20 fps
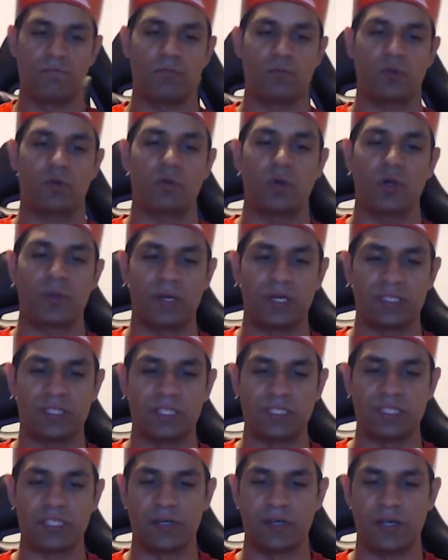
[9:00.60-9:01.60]
quite a bit of
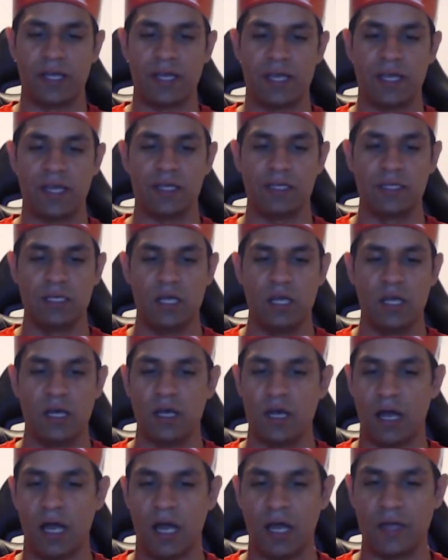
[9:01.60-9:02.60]
detail here.
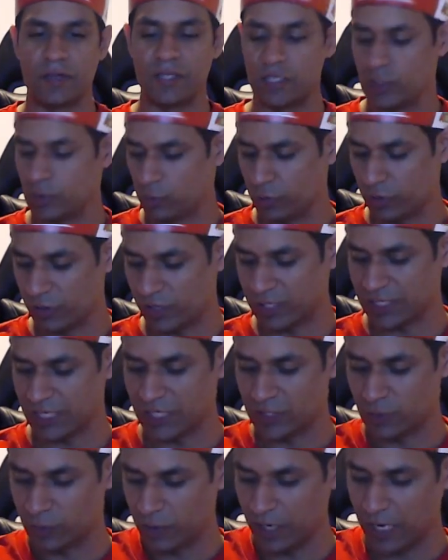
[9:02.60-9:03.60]
This is one of the
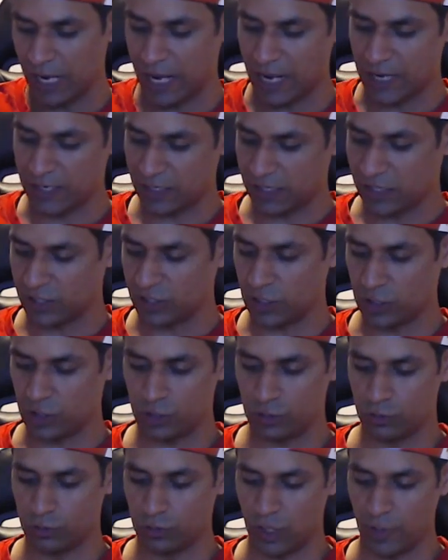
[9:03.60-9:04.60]
sets where I had an
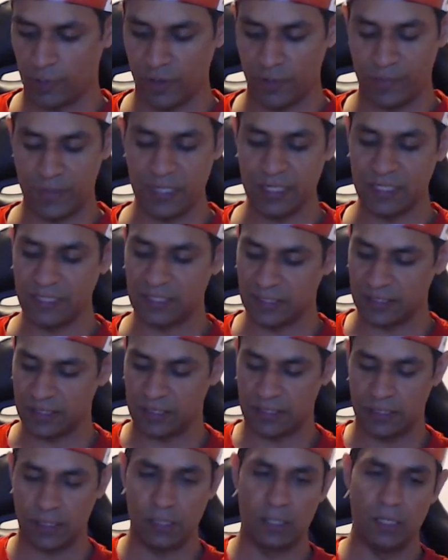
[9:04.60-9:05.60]
additional couple of
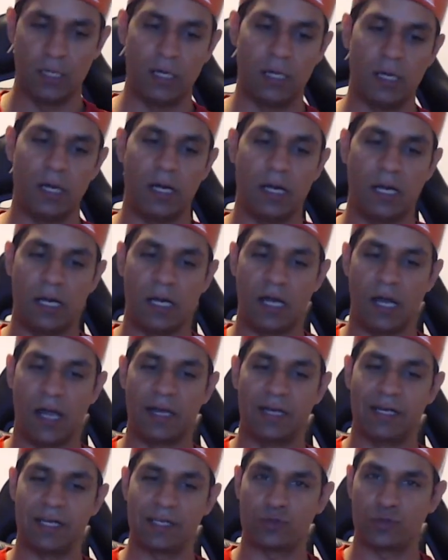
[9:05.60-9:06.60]
pieces. I had an
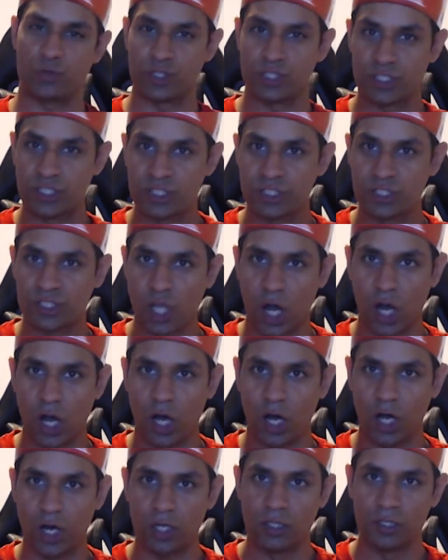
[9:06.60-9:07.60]
extra
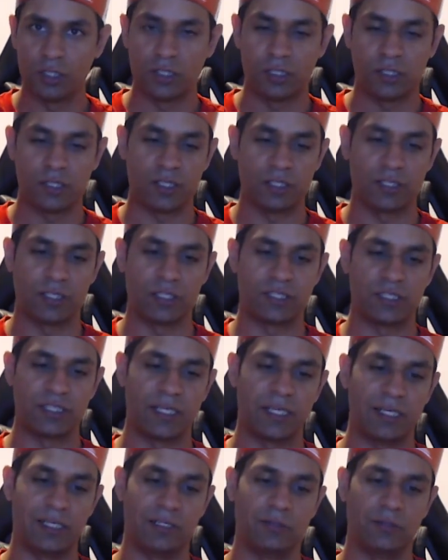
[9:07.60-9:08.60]
star. You can see here
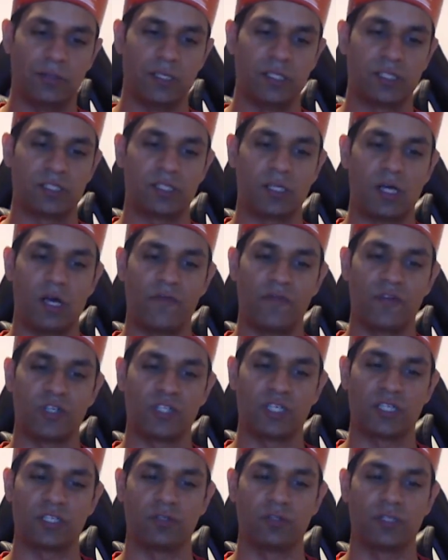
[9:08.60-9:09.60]
a little starfish
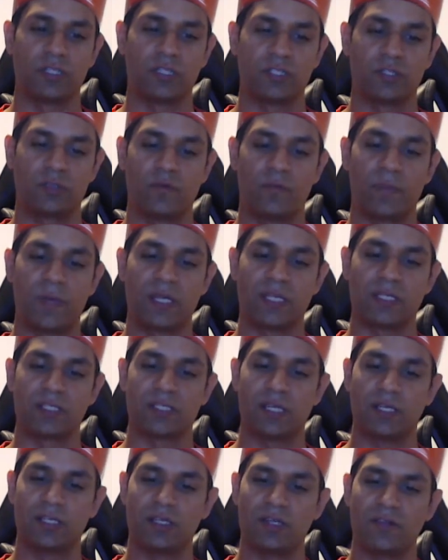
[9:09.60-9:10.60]
that's on the sort of base,
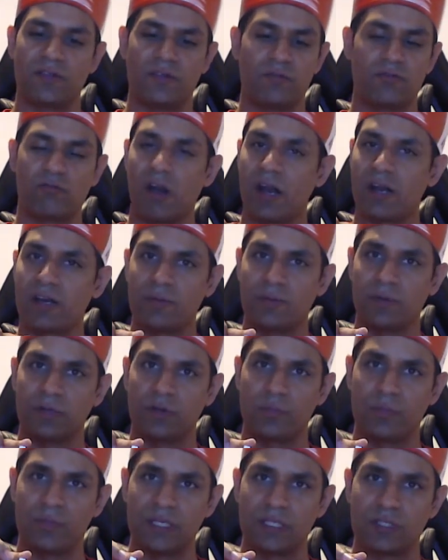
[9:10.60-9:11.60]
and another random little
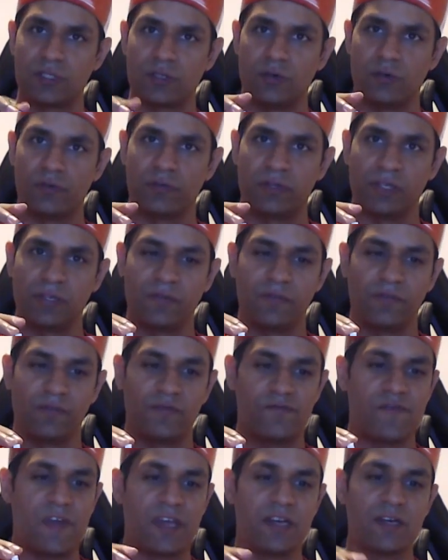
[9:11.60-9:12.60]
piece of the
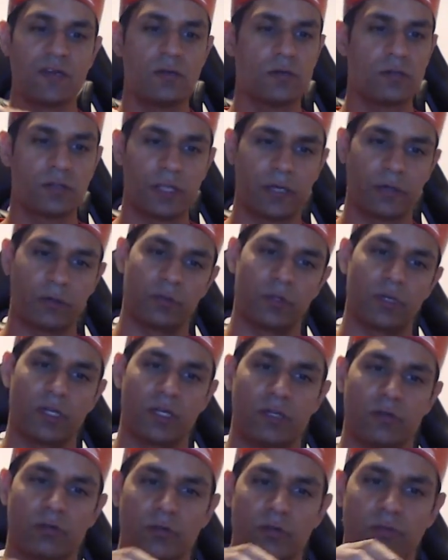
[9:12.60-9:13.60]
fin that would, or
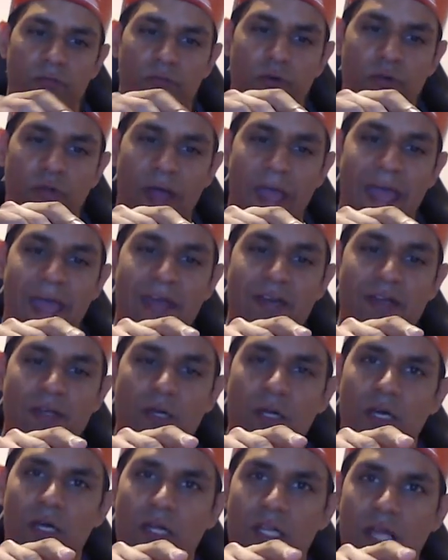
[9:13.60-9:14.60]
the head
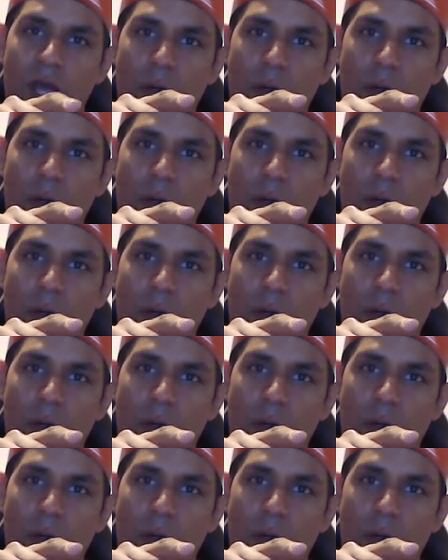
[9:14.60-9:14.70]
that